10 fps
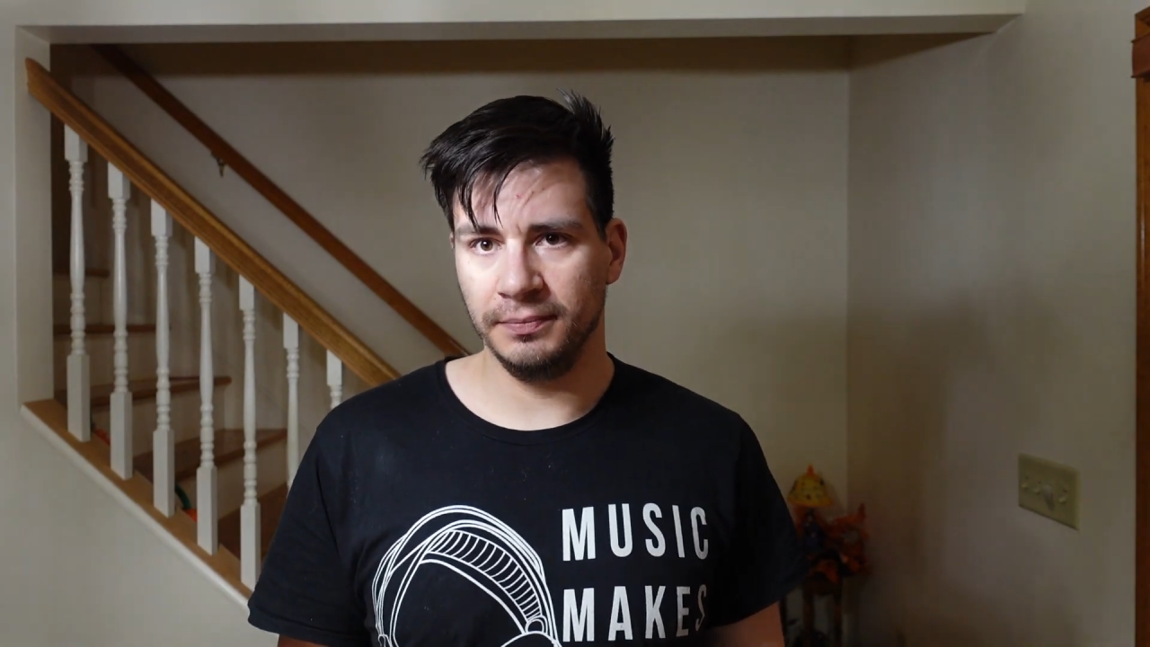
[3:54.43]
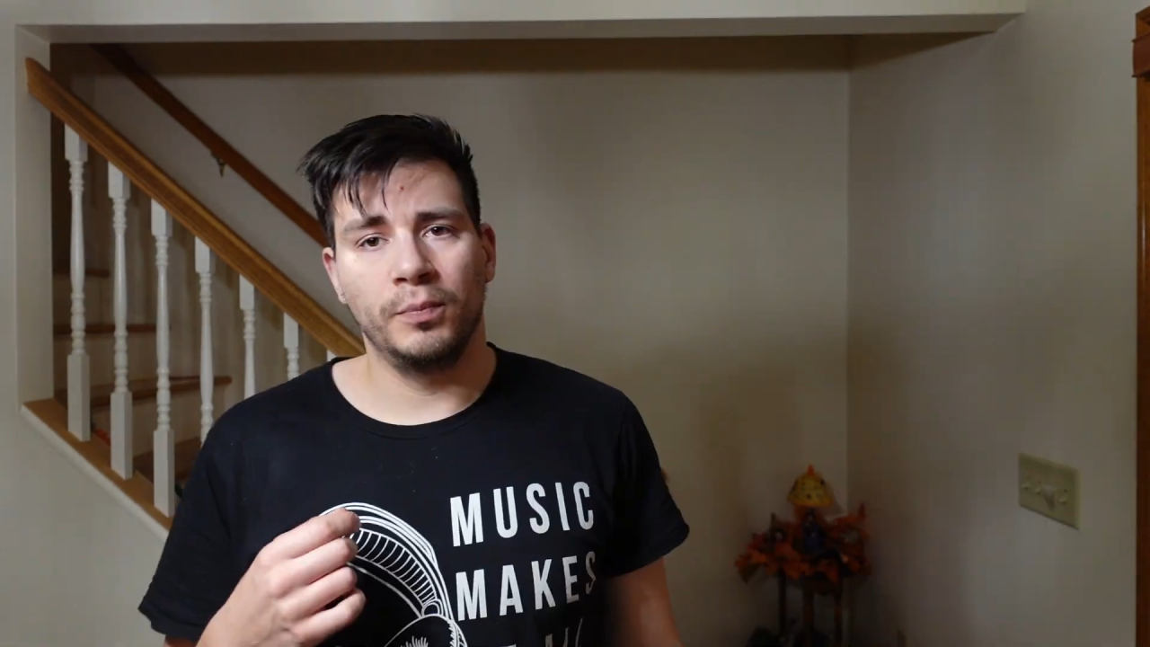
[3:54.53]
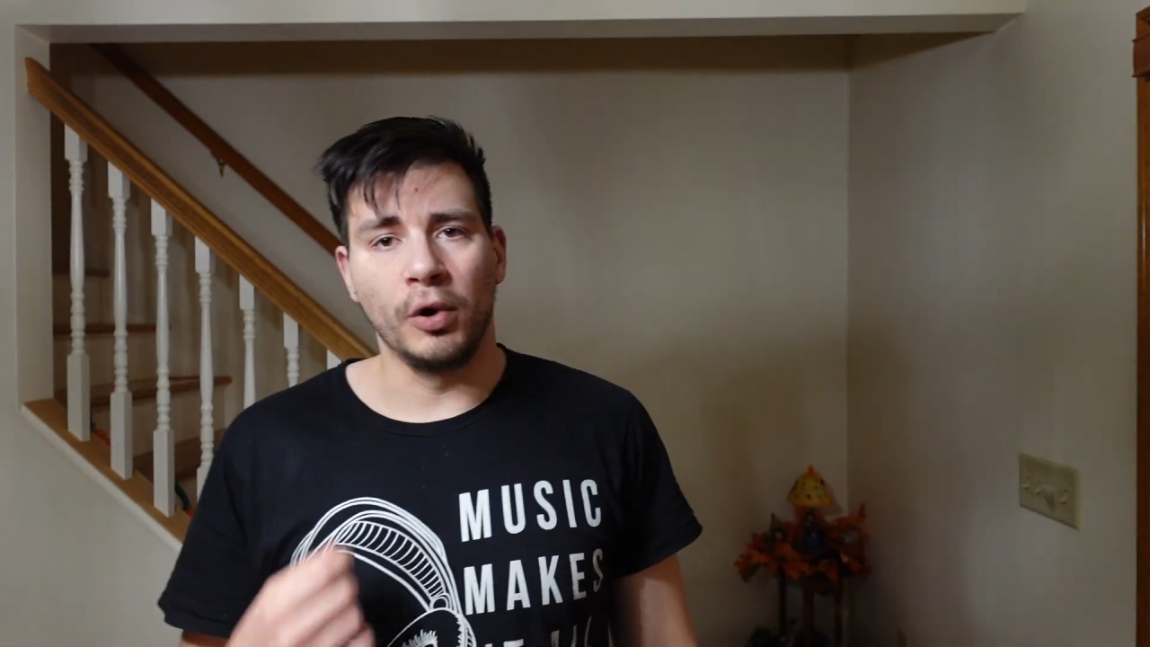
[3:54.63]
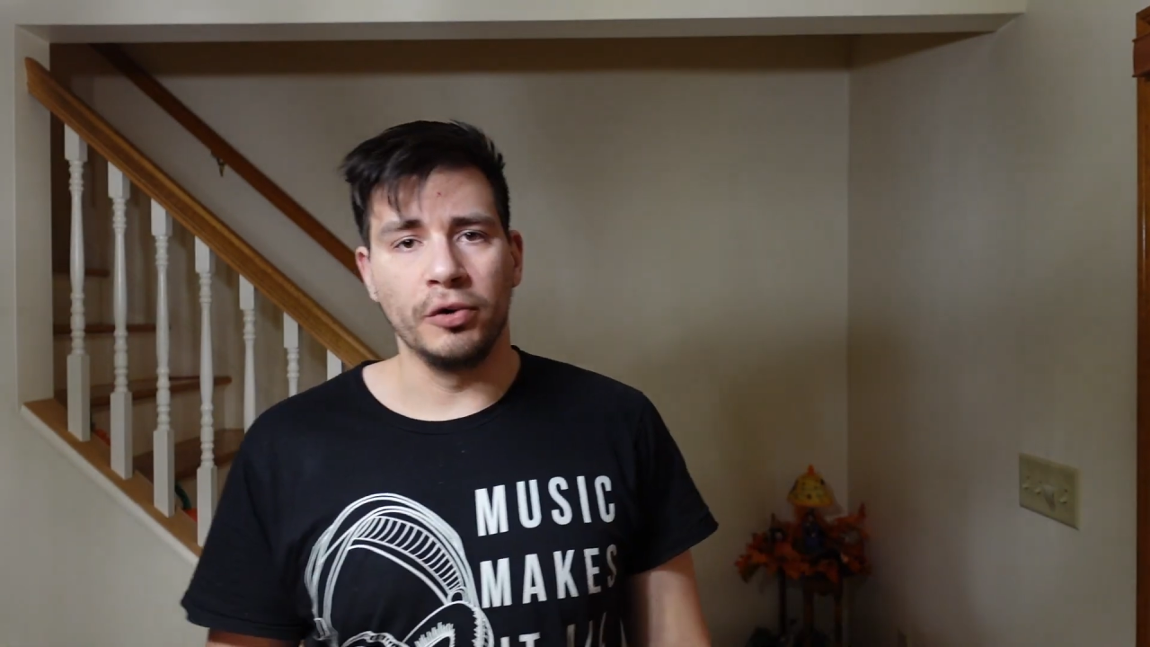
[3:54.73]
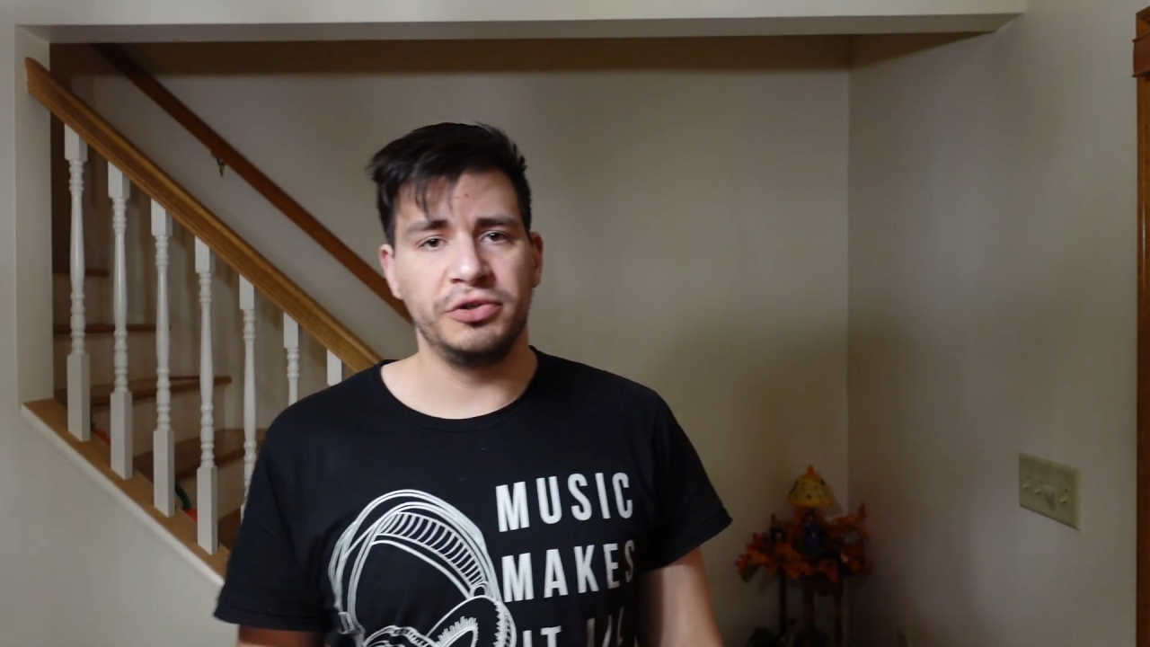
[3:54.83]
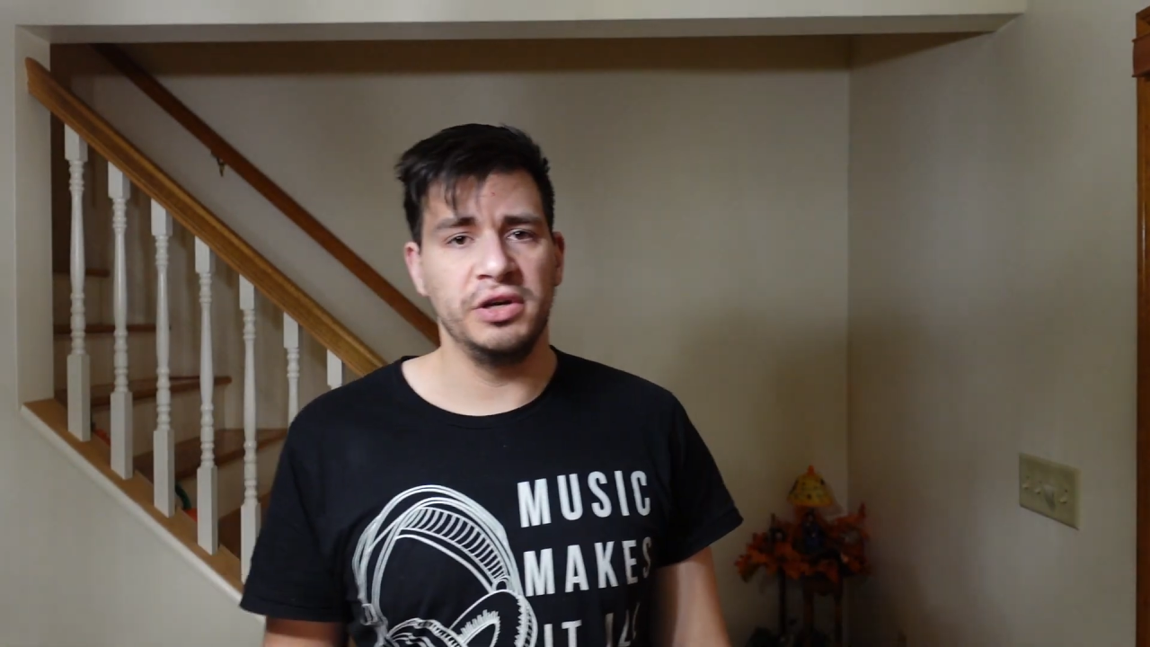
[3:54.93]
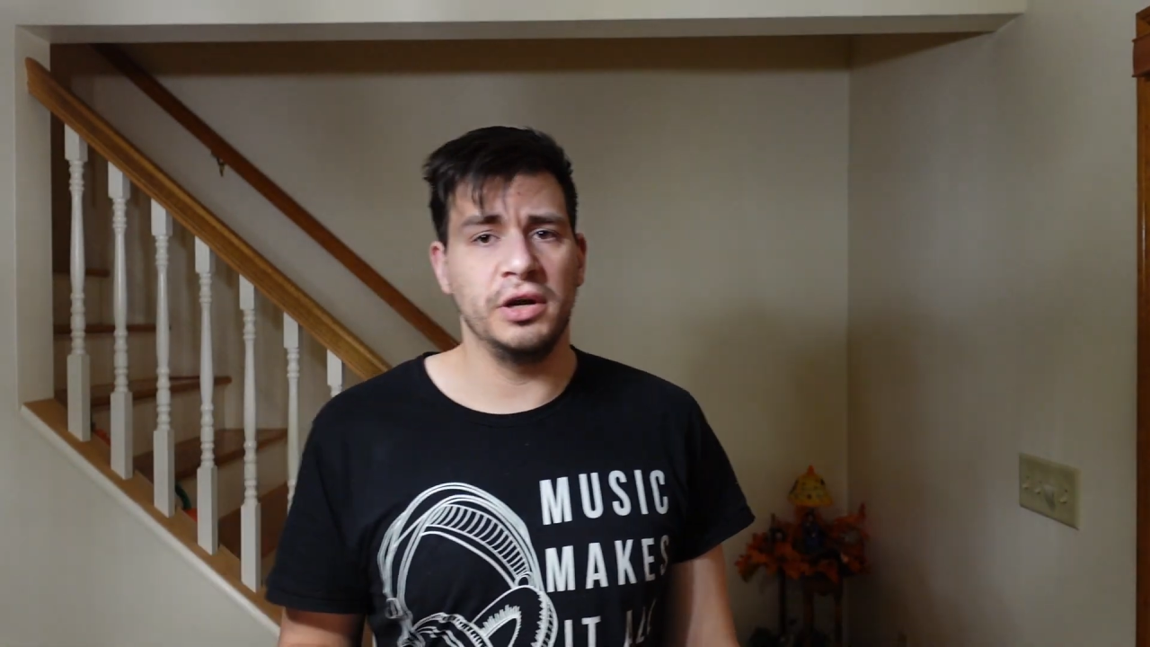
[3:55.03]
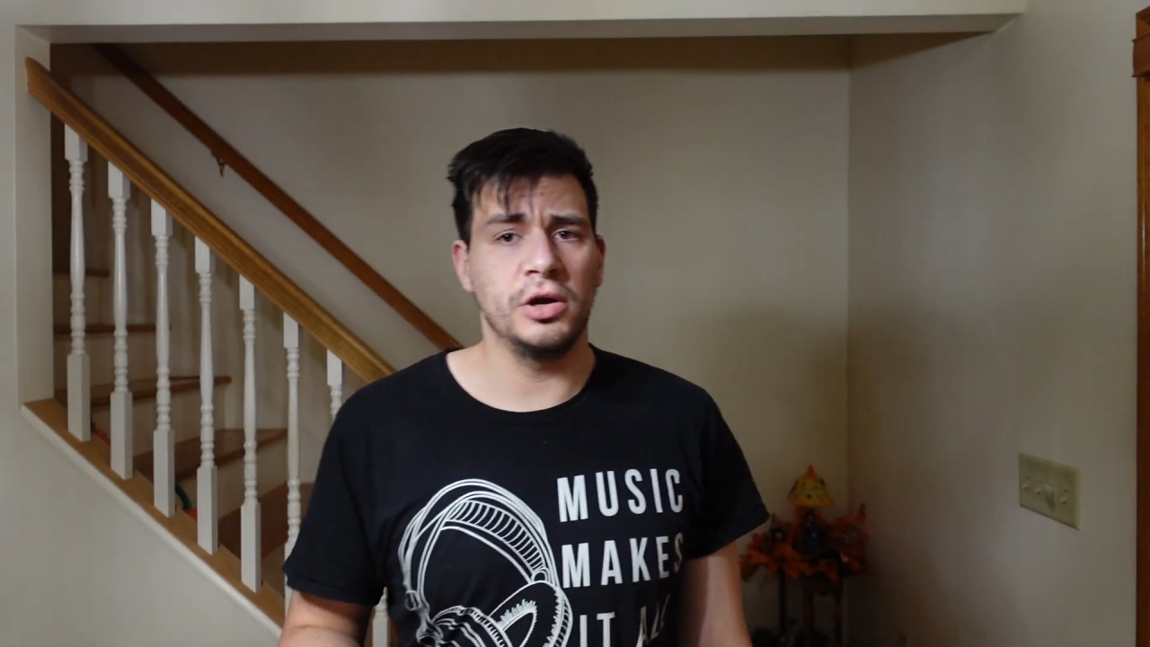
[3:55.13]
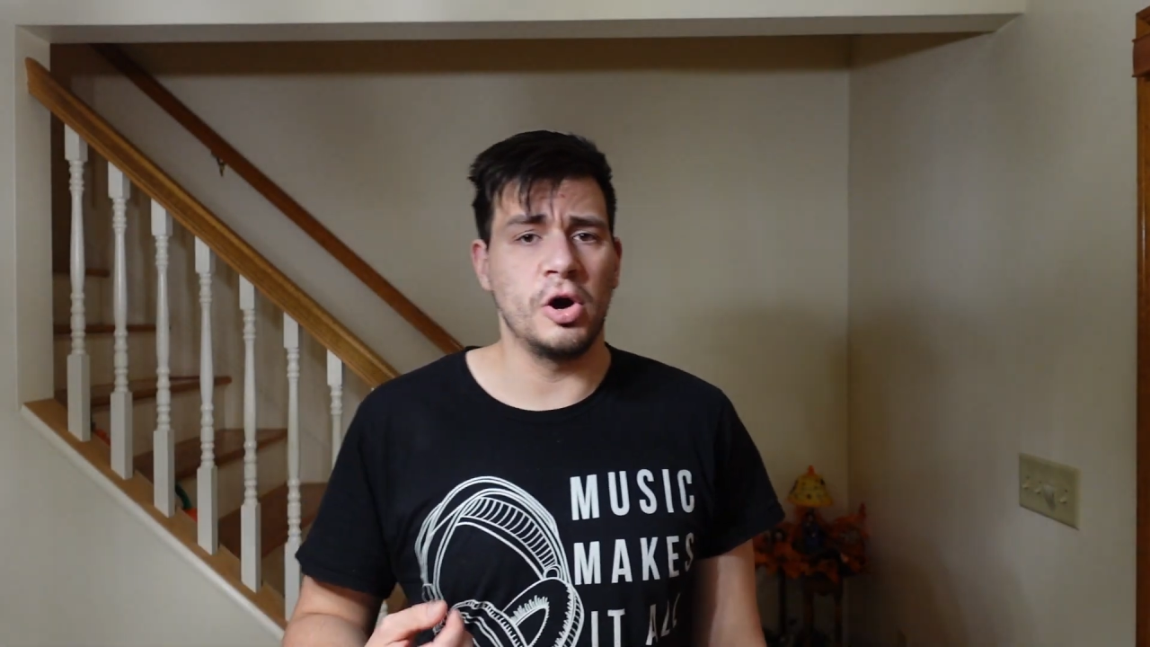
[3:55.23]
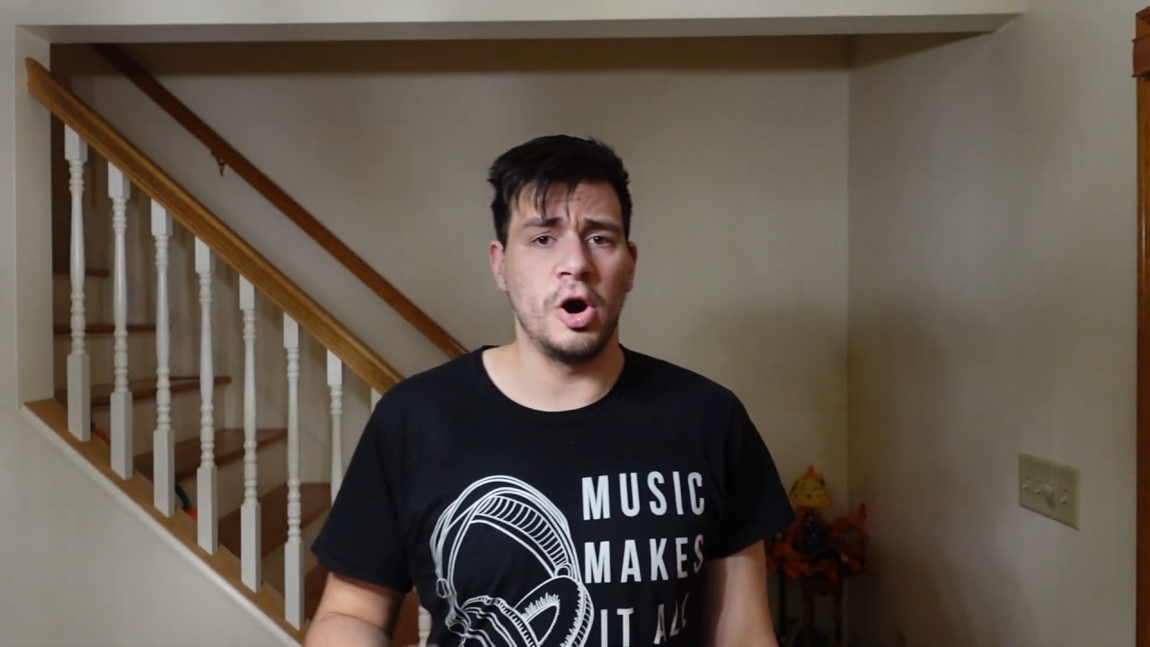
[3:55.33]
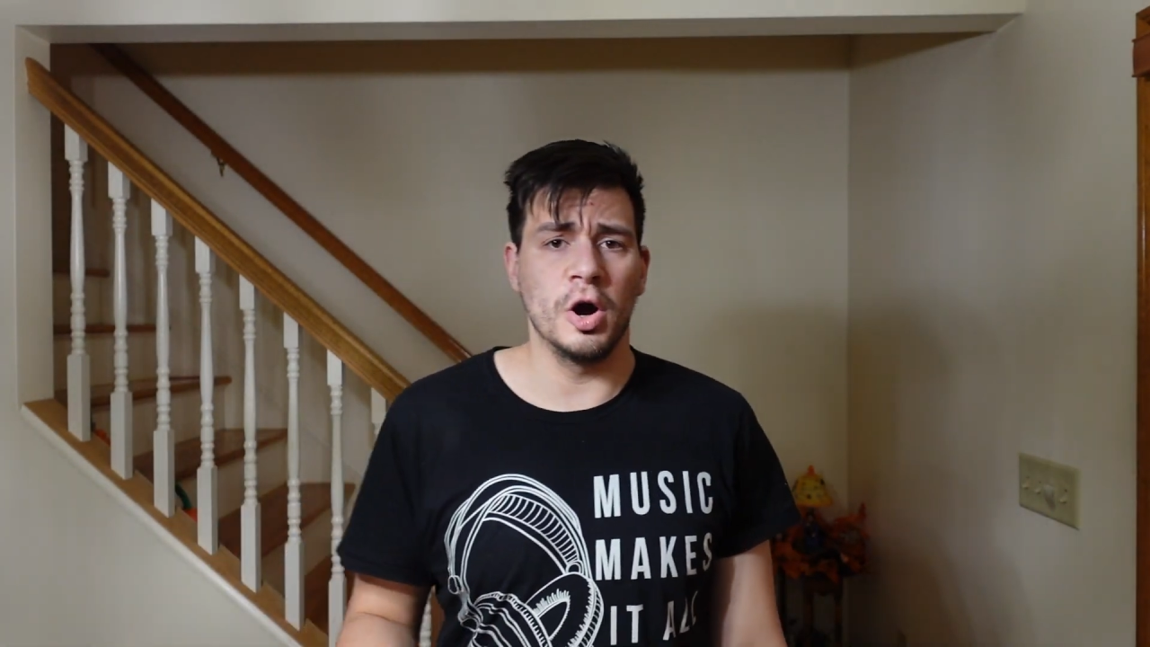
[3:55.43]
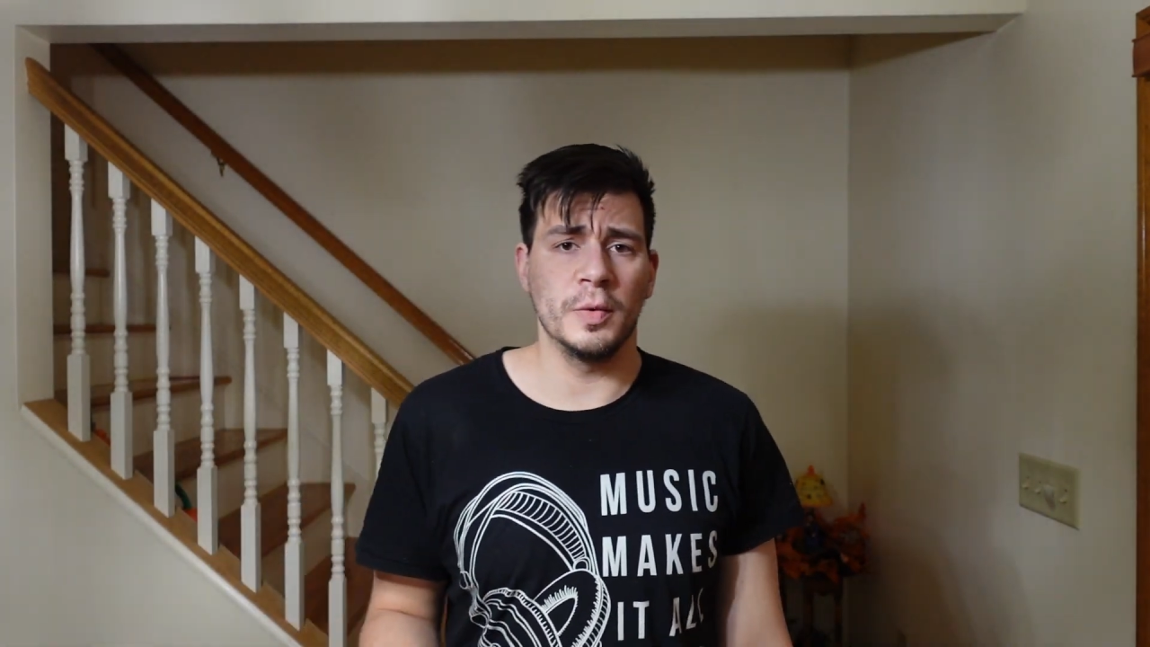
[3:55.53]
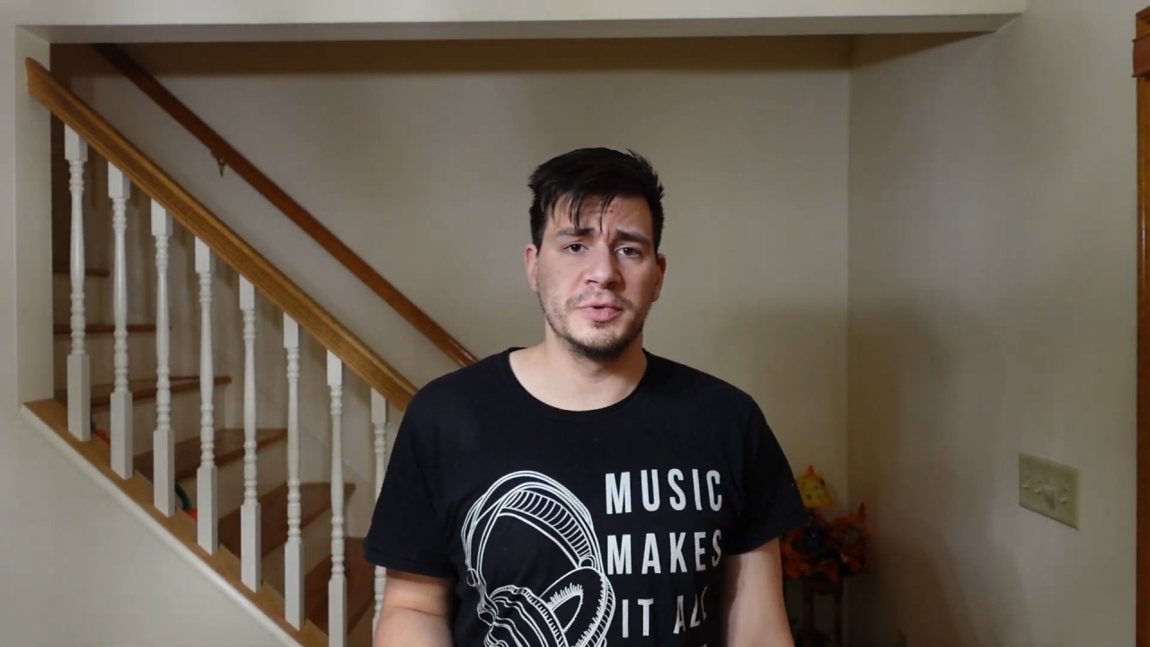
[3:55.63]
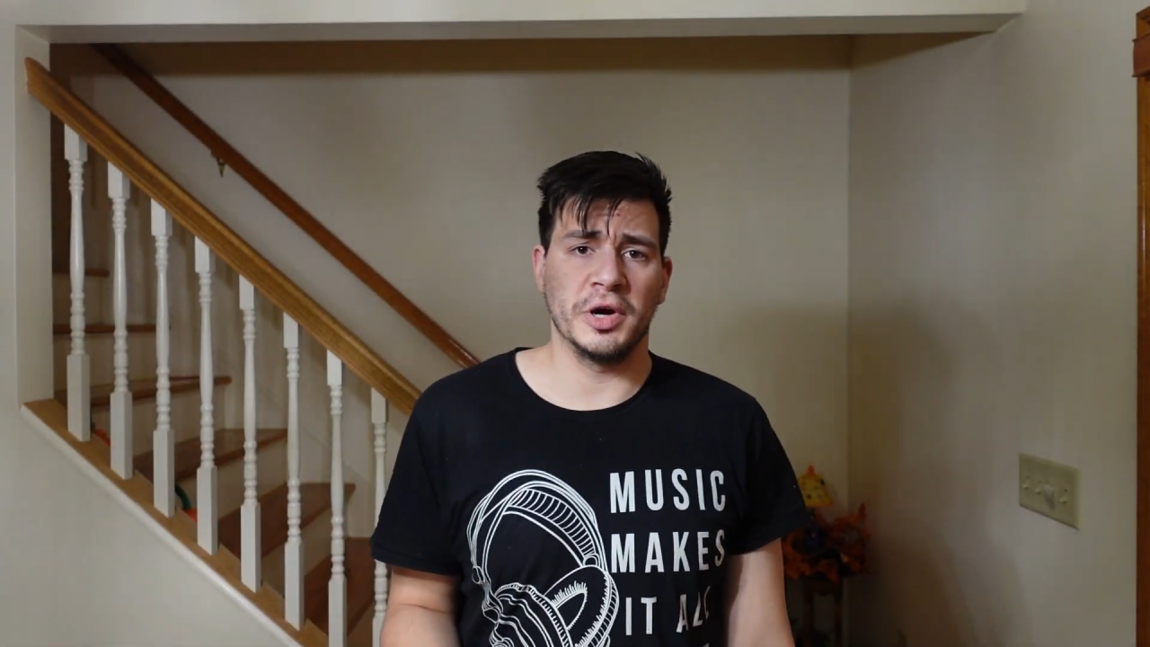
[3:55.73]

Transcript: Protein and carbs